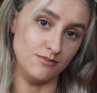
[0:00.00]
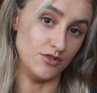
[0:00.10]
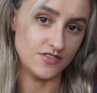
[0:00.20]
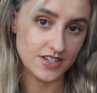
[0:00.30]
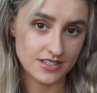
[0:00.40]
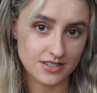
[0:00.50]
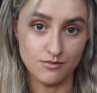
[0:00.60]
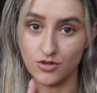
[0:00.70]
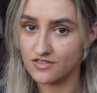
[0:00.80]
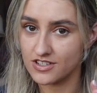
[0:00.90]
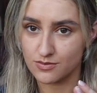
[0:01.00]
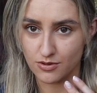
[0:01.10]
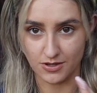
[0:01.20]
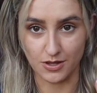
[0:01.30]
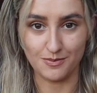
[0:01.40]
Movies. Movies is
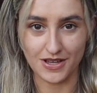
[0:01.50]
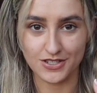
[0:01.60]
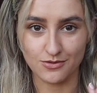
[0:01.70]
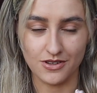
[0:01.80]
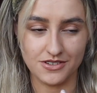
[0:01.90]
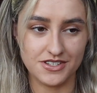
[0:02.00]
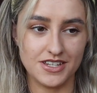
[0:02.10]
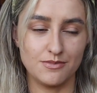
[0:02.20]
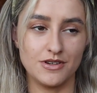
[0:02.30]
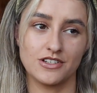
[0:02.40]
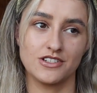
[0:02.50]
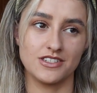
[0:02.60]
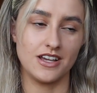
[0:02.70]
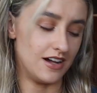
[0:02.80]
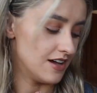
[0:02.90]
probably the best one to take pictures
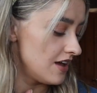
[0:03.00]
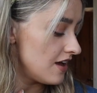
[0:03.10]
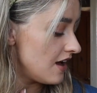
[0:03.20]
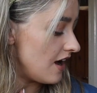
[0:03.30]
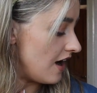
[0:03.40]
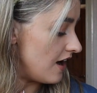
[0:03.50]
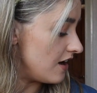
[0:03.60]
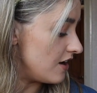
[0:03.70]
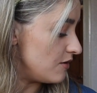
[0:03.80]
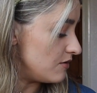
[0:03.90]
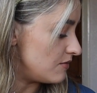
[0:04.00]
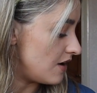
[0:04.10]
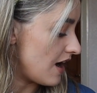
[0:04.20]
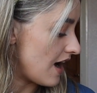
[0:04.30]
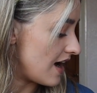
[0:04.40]
at. And
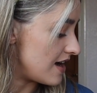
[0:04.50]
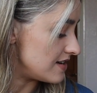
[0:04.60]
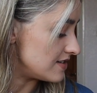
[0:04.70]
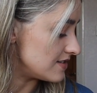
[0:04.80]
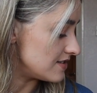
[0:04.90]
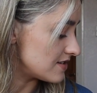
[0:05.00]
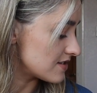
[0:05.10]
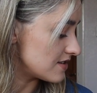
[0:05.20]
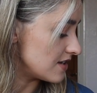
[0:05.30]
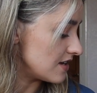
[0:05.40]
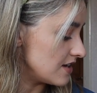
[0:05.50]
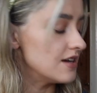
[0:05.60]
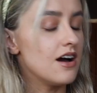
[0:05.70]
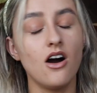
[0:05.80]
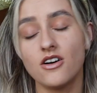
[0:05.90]
the
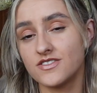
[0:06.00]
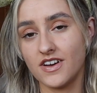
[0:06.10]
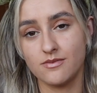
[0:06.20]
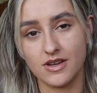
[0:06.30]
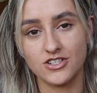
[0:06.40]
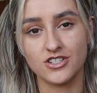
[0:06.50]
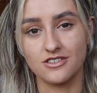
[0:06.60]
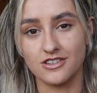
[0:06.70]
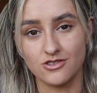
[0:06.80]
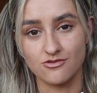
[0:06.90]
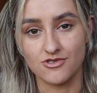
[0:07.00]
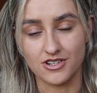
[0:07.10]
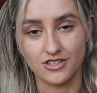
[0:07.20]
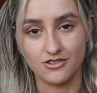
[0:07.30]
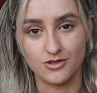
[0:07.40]
Art of Animation is a
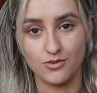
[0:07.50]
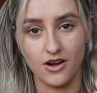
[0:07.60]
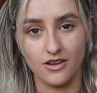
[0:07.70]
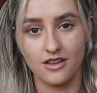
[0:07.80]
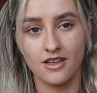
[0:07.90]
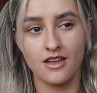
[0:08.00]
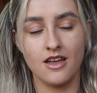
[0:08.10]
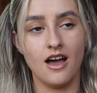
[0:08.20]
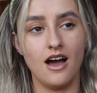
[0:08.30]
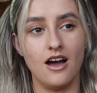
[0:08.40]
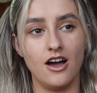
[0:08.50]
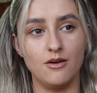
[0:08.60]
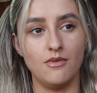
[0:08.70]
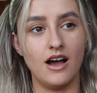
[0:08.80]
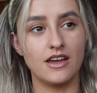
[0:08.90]
really good one.
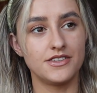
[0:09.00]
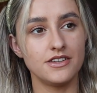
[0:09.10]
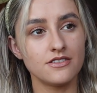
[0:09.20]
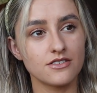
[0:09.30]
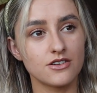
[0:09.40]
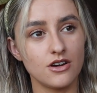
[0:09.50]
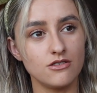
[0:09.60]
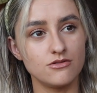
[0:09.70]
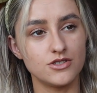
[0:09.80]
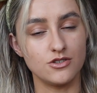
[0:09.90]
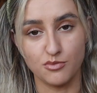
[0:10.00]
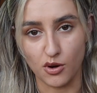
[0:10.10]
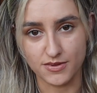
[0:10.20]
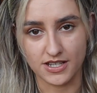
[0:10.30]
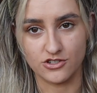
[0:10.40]
I didn't go to
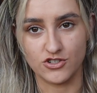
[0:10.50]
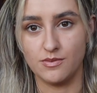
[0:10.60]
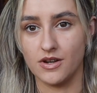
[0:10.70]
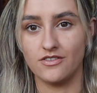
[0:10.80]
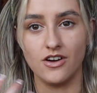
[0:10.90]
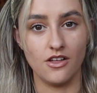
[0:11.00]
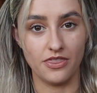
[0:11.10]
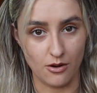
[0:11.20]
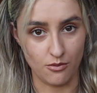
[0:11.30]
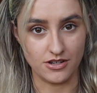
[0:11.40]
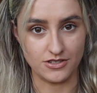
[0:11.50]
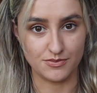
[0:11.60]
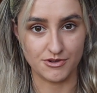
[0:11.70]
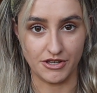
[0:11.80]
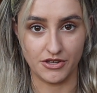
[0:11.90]
Pop Century, but I've heard that one is
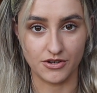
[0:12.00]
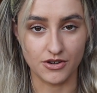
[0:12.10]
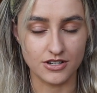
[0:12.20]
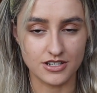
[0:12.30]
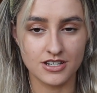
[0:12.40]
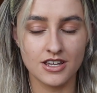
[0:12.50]
pretty good.